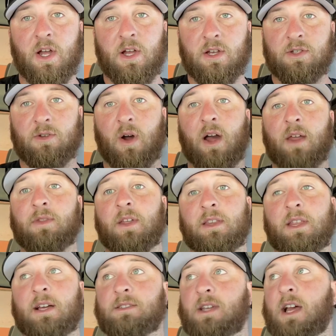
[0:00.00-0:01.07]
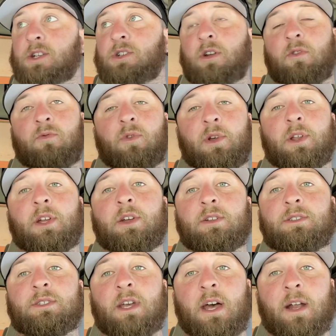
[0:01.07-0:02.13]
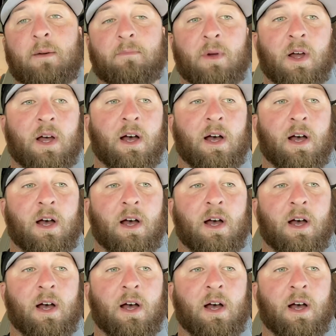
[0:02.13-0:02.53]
So I think that's actually a really good setup.